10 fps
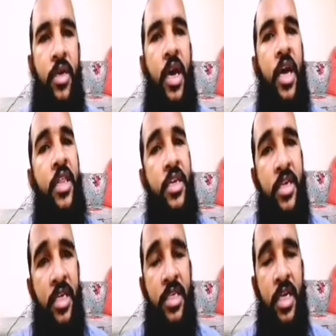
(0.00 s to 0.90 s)
other
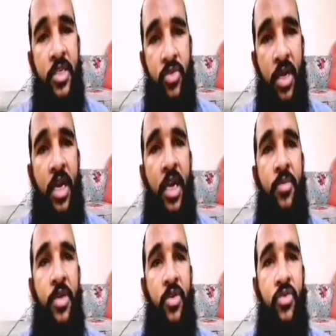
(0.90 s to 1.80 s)
drugs as well can
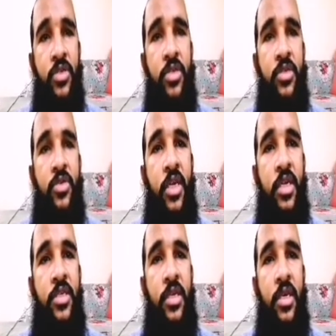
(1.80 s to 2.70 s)
be used so
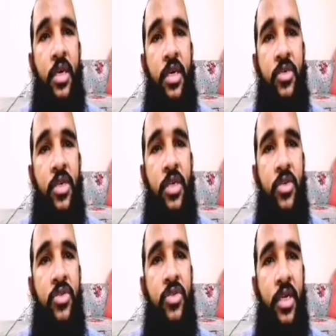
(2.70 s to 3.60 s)
that to
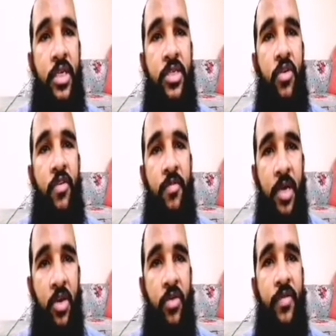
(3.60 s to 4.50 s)
reduce your risk of
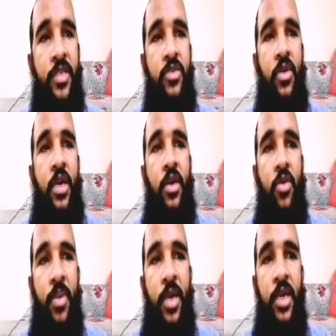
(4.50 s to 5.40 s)
macrovascular
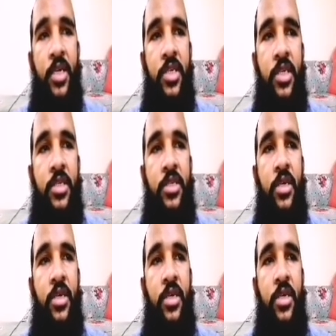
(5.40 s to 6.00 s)
complications.